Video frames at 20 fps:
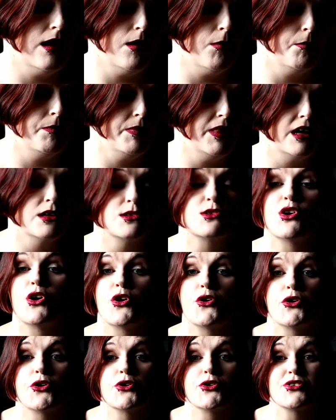um, that's
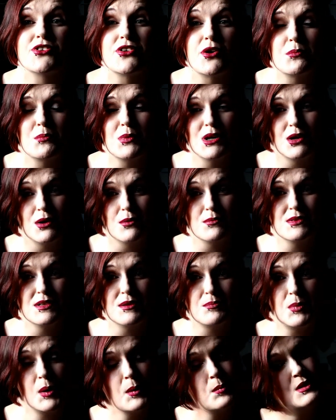how her son becomes
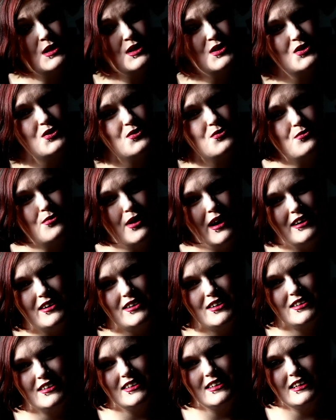a published
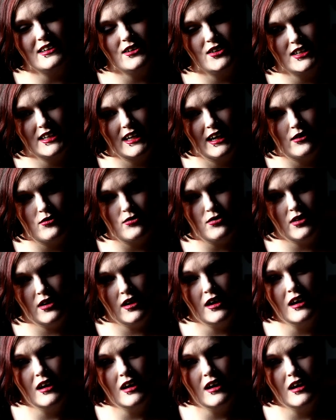writer later in life.